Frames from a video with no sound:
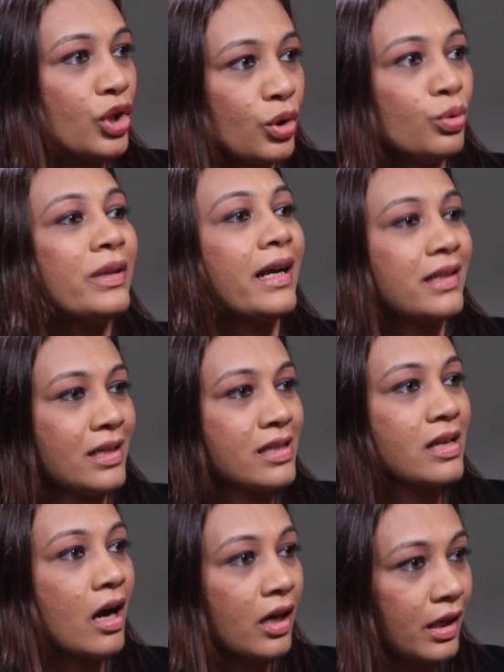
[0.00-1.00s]
cue that he
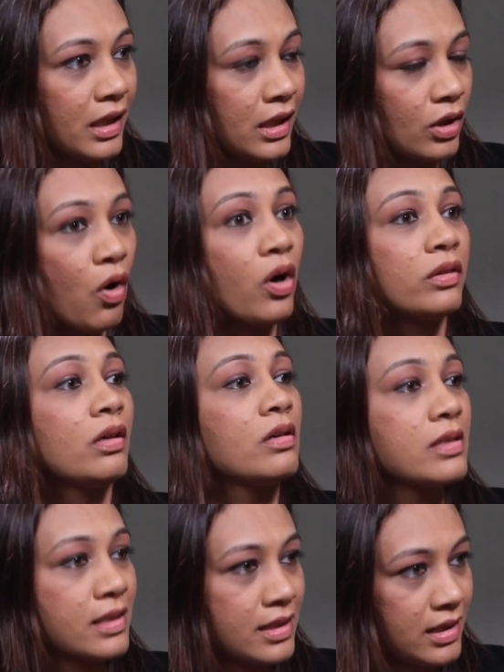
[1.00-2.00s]
is hungry or
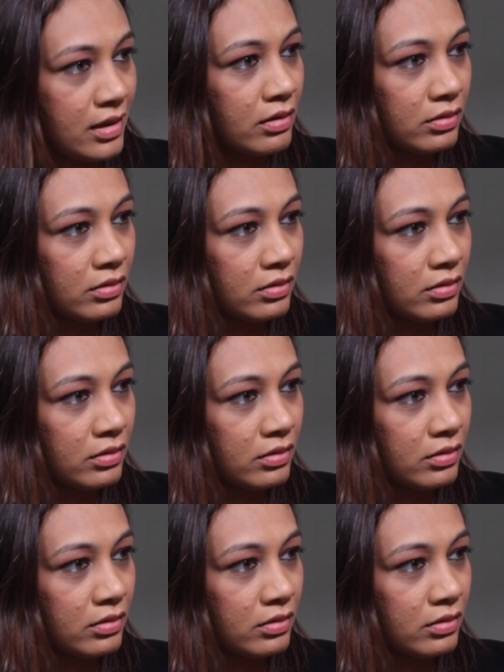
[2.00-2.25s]
thirsty.